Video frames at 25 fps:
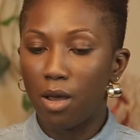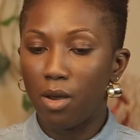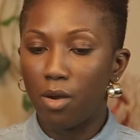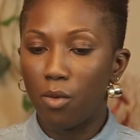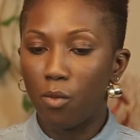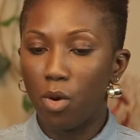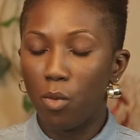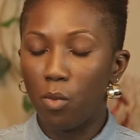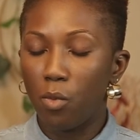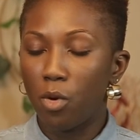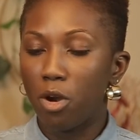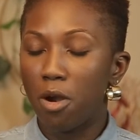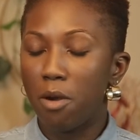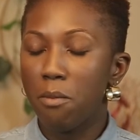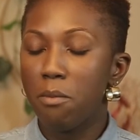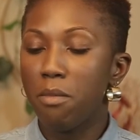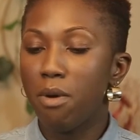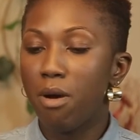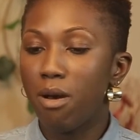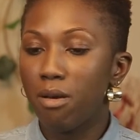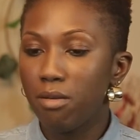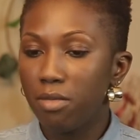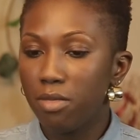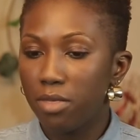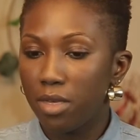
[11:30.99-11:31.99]
when we're
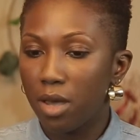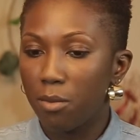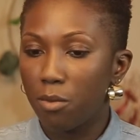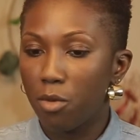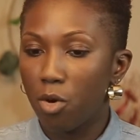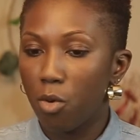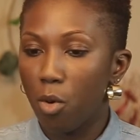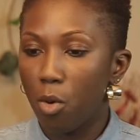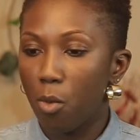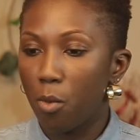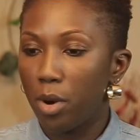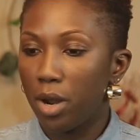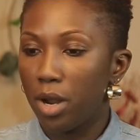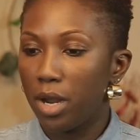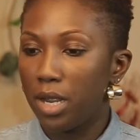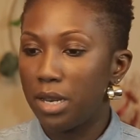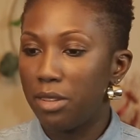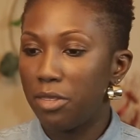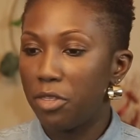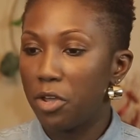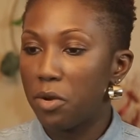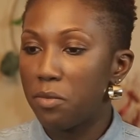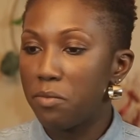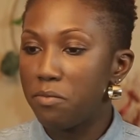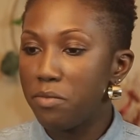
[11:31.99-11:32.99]
among them or when we're
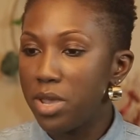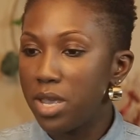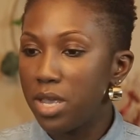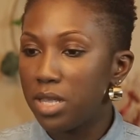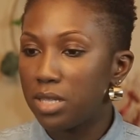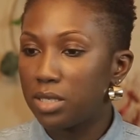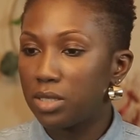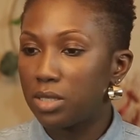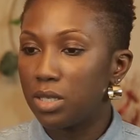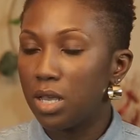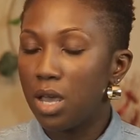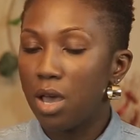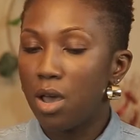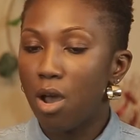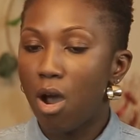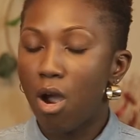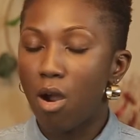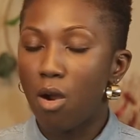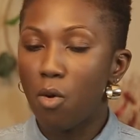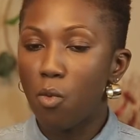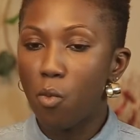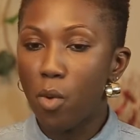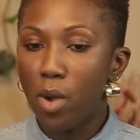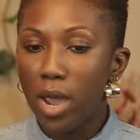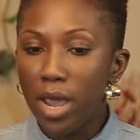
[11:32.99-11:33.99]
in their midst,
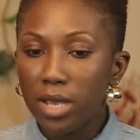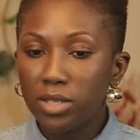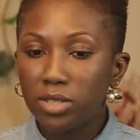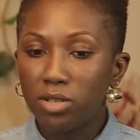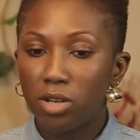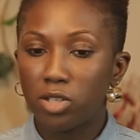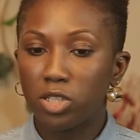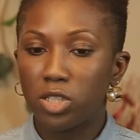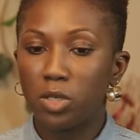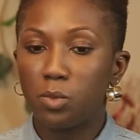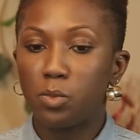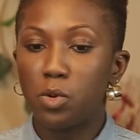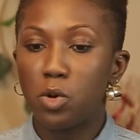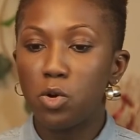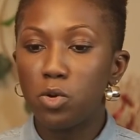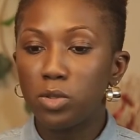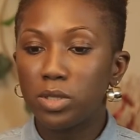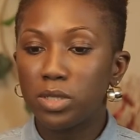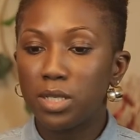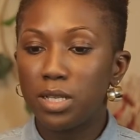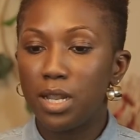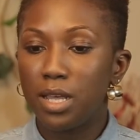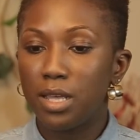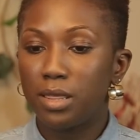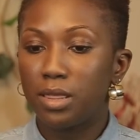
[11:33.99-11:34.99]
our ways are supposed
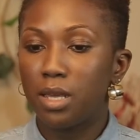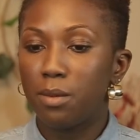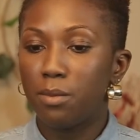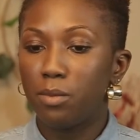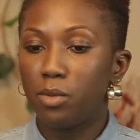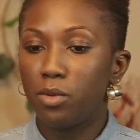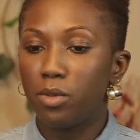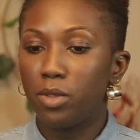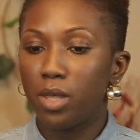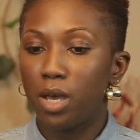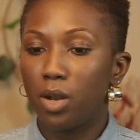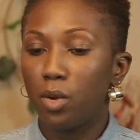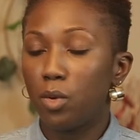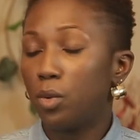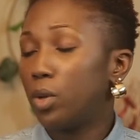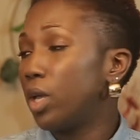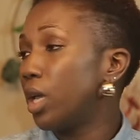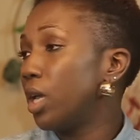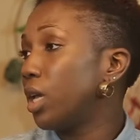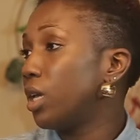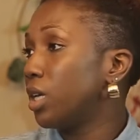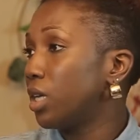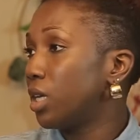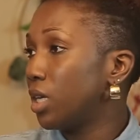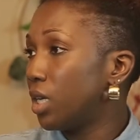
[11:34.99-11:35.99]
to let them know that,
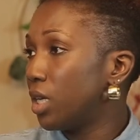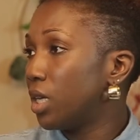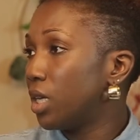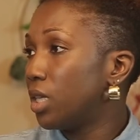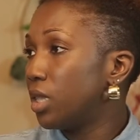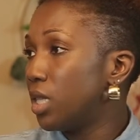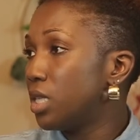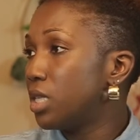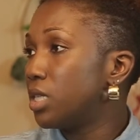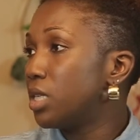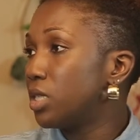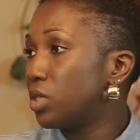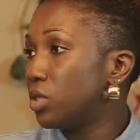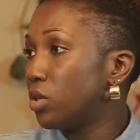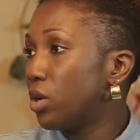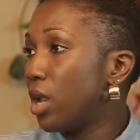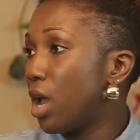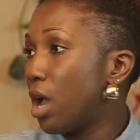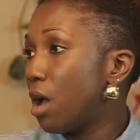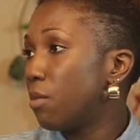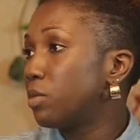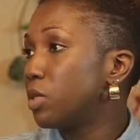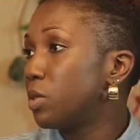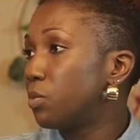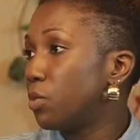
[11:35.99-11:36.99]
okay, this is not
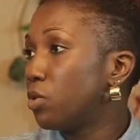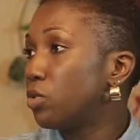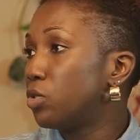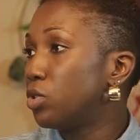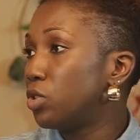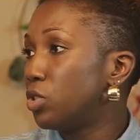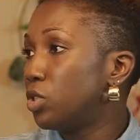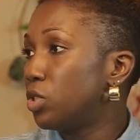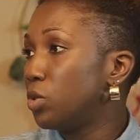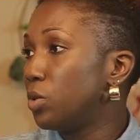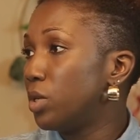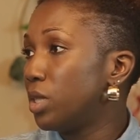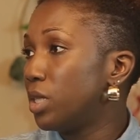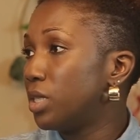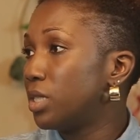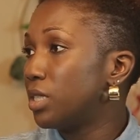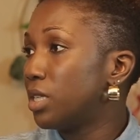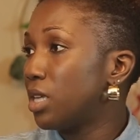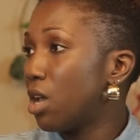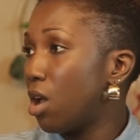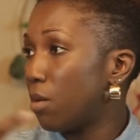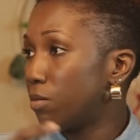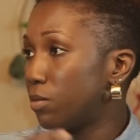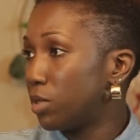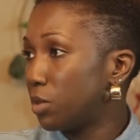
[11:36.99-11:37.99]
how I'm supposed to do it, this is
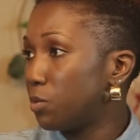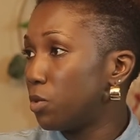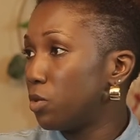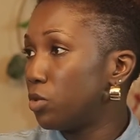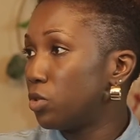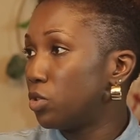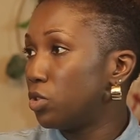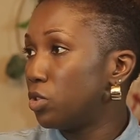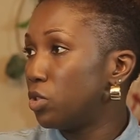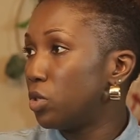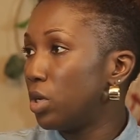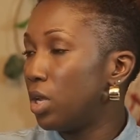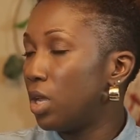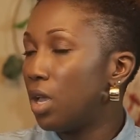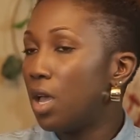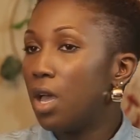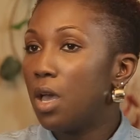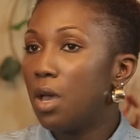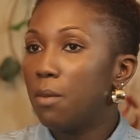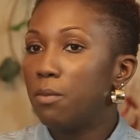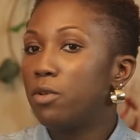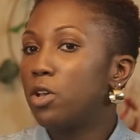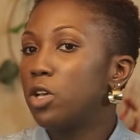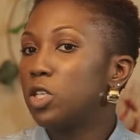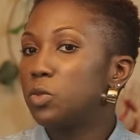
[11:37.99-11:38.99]
how I'm mm-hmm. supposed to do it. Mm-hmm.
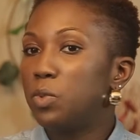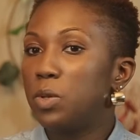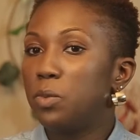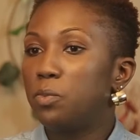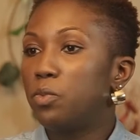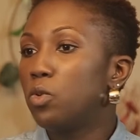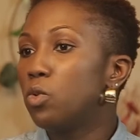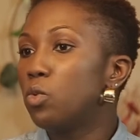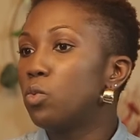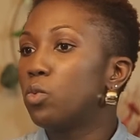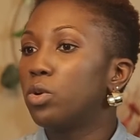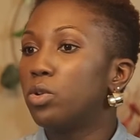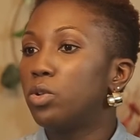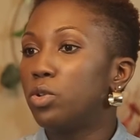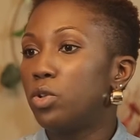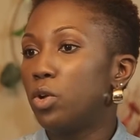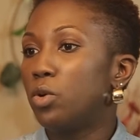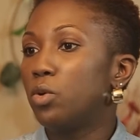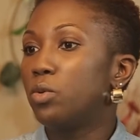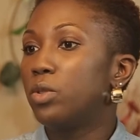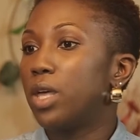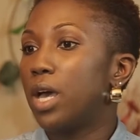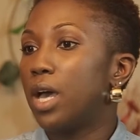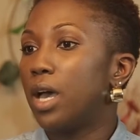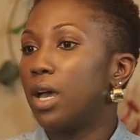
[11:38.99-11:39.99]
Because people won't
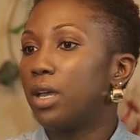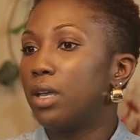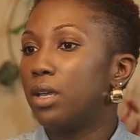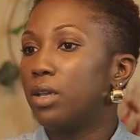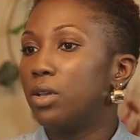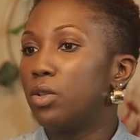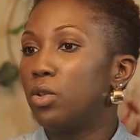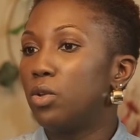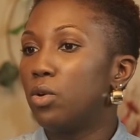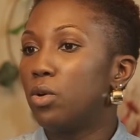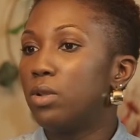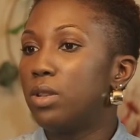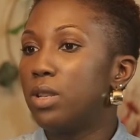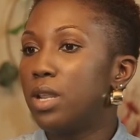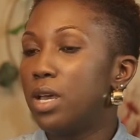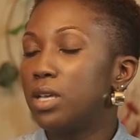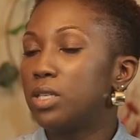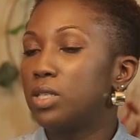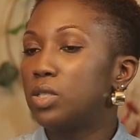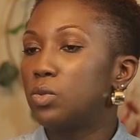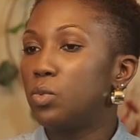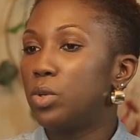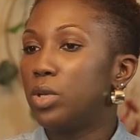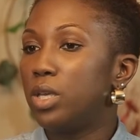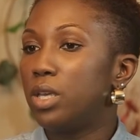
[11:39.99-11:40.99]
know that, you know,
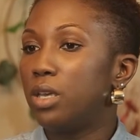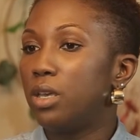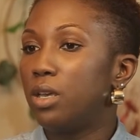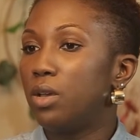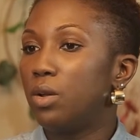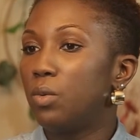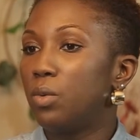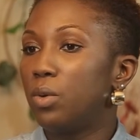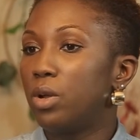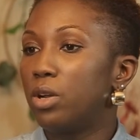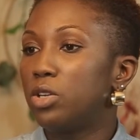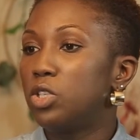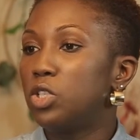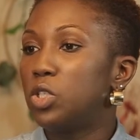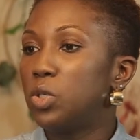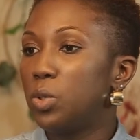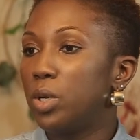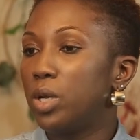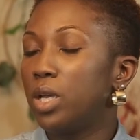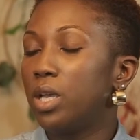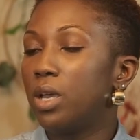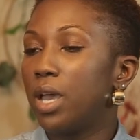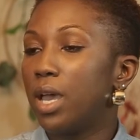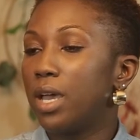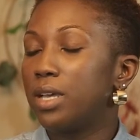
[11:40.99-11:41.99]
unless we, we are
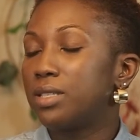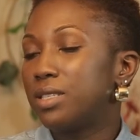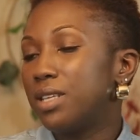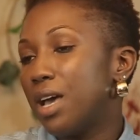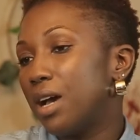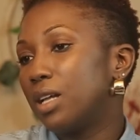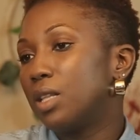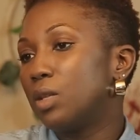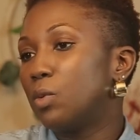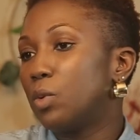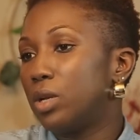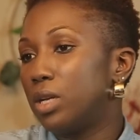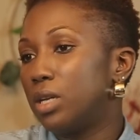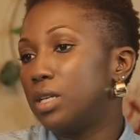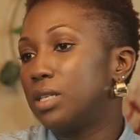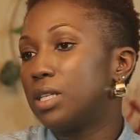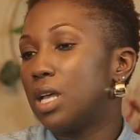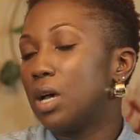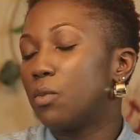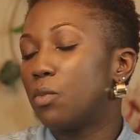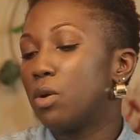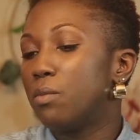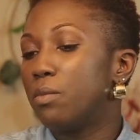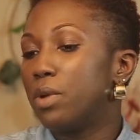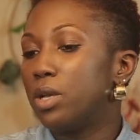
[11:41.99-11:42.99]
doing exactly what it is
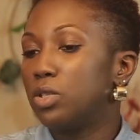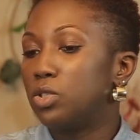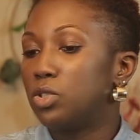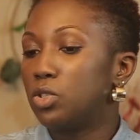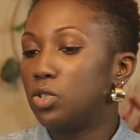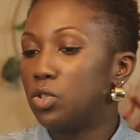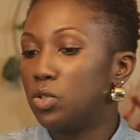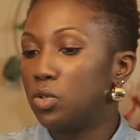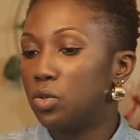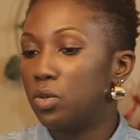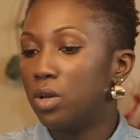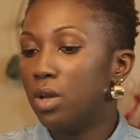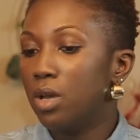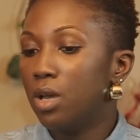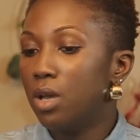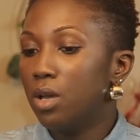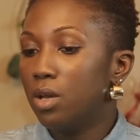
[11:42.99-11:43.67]
that we're meant to do.